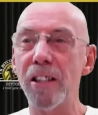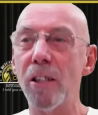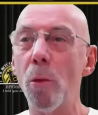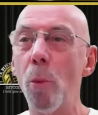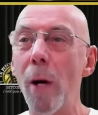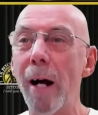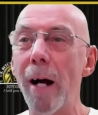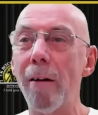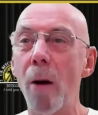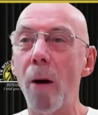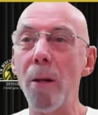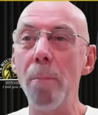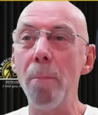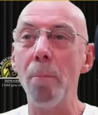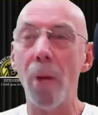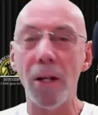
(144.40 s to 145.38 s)
Where are
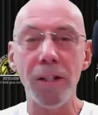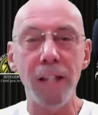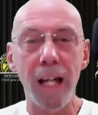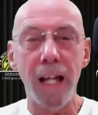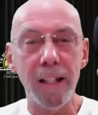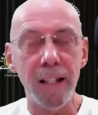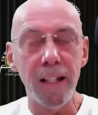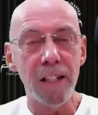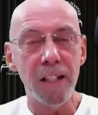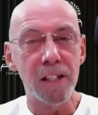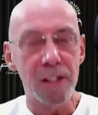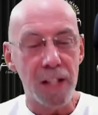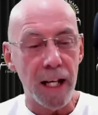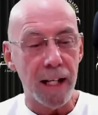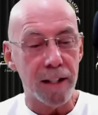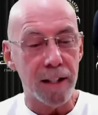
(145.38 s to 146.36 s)
we? Monday, the
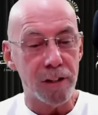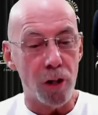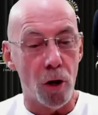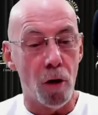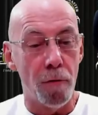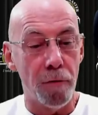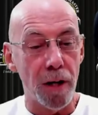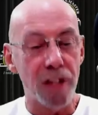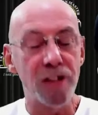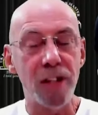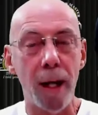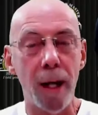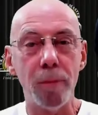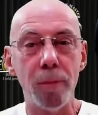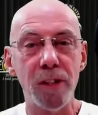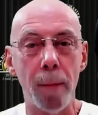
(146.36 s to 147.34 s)
6th of
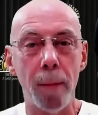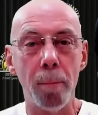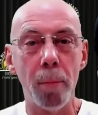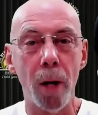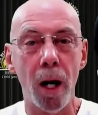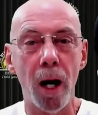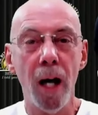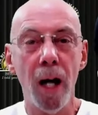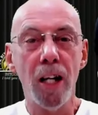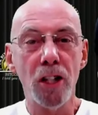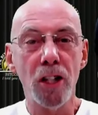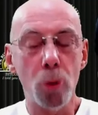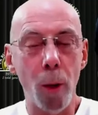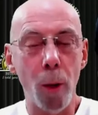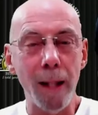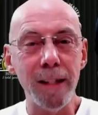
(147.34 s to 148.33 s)
September,
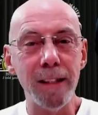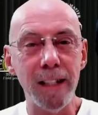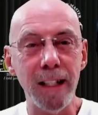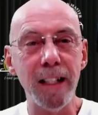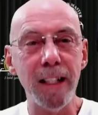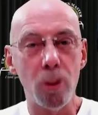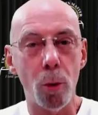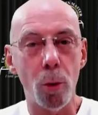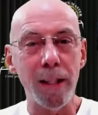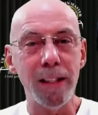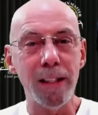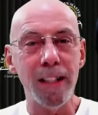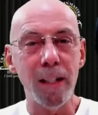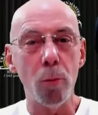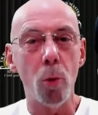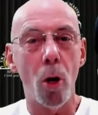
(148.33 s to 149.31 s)

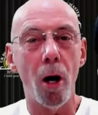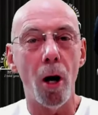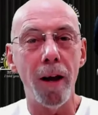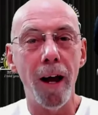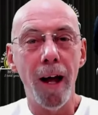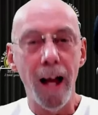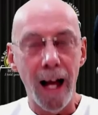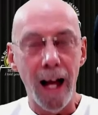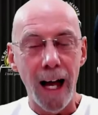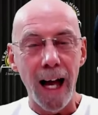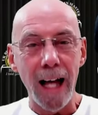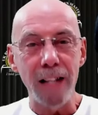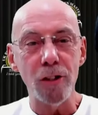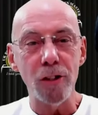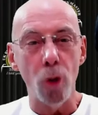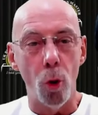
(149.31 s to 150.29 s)
2021.
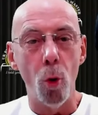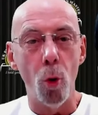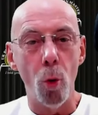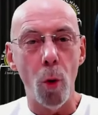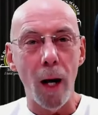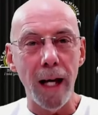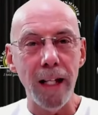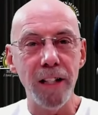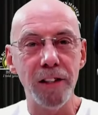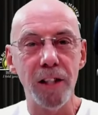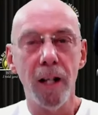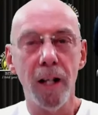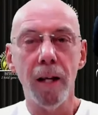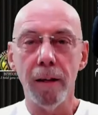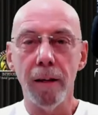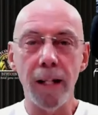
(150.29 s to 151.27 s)
As always,
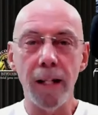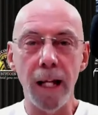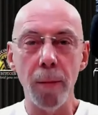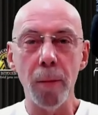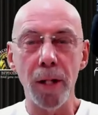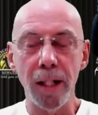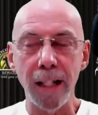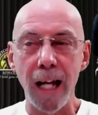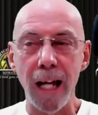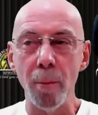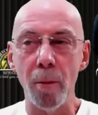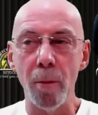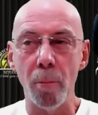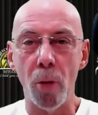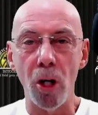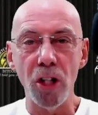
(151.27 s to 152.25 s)
the name of the game
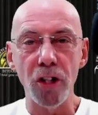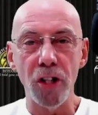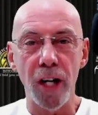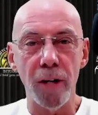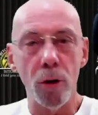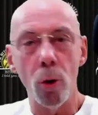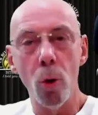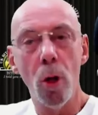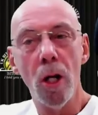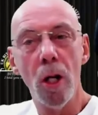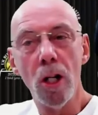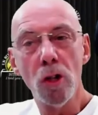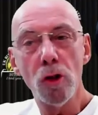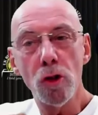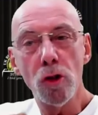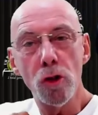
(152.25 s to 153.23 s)
of my channel,
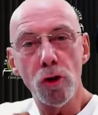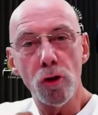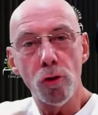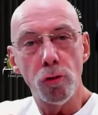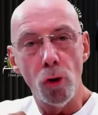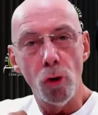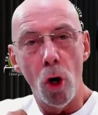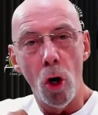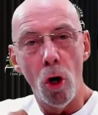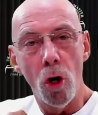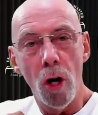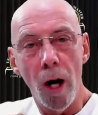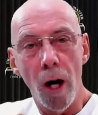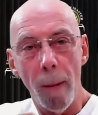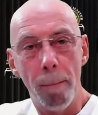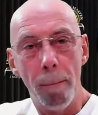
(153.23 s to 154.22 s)
Strong
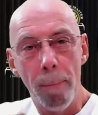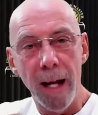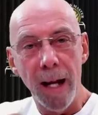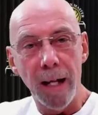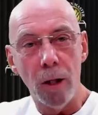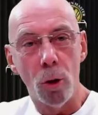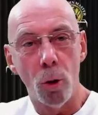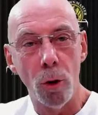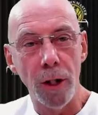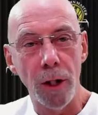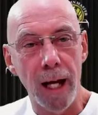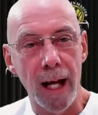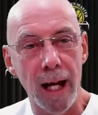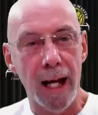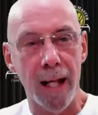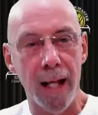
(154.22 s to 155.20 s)
Bitcoin
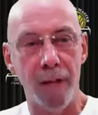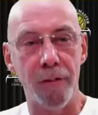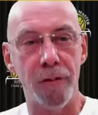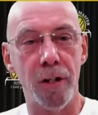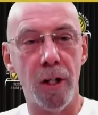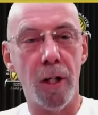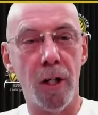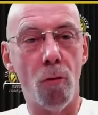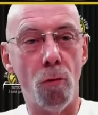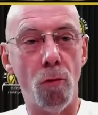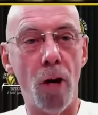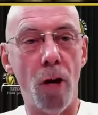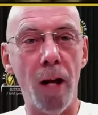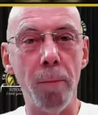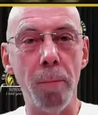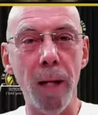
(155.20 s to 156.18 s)
Hand.
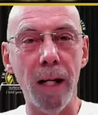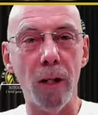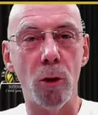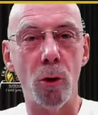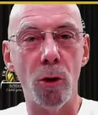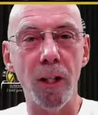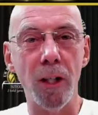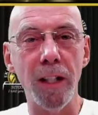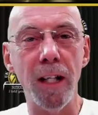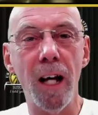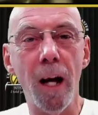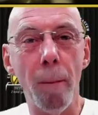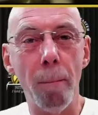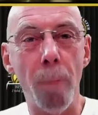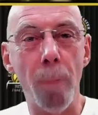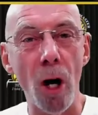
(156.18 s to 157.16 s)
Run Bitcoin,
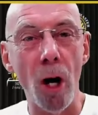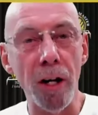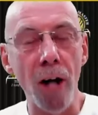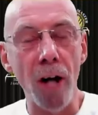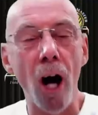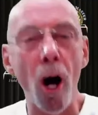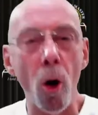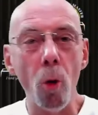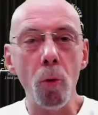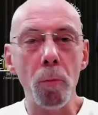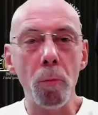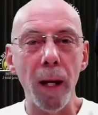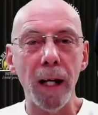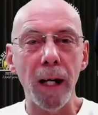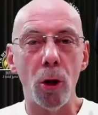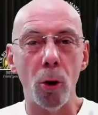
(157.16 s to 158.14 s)
buy and hold
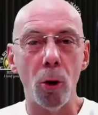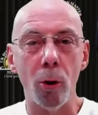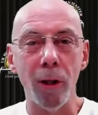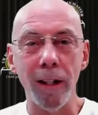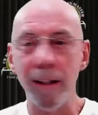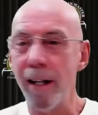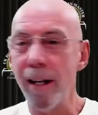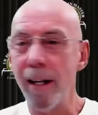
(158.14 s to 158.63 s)
Bitcoin,